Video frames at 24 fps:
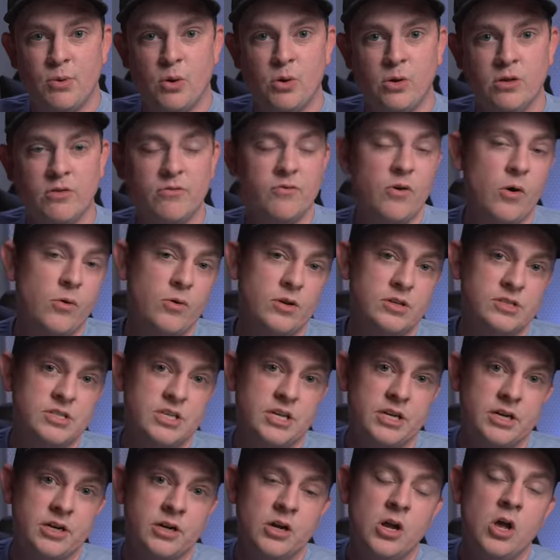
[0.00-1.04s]
pulling focus
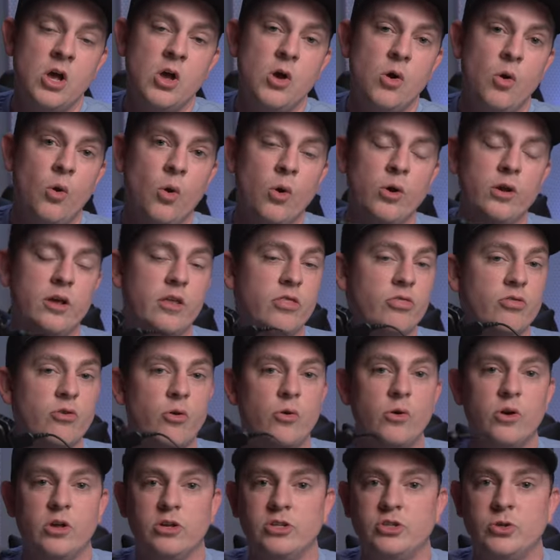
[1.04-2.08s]
here, or you can
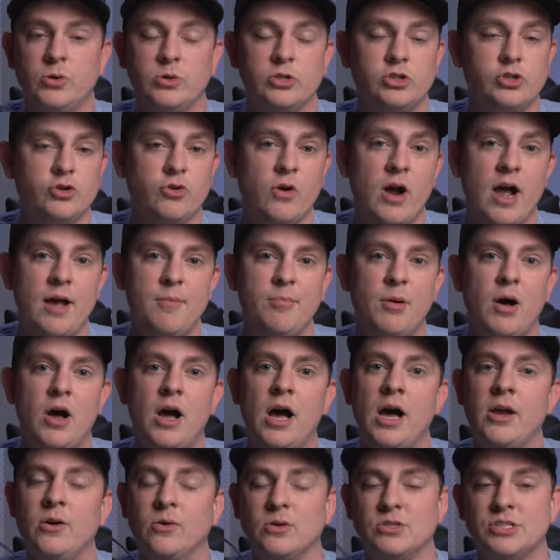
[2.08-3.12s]
throw it onto a
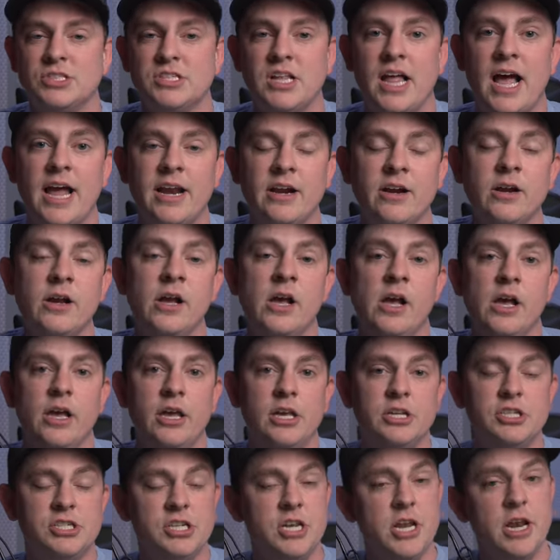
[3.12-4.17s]
tripod or slider.
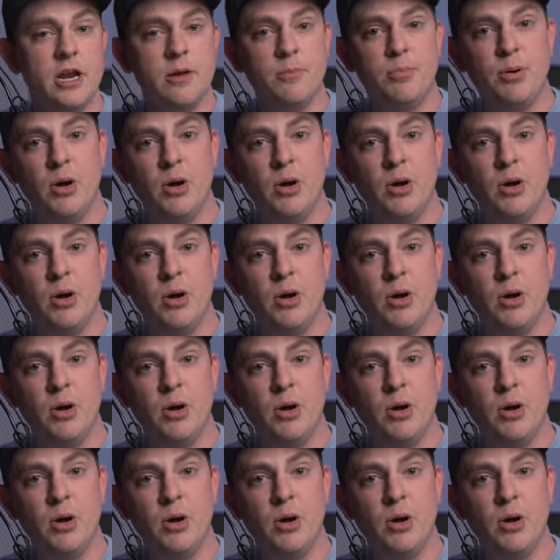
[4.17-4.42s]
You just need to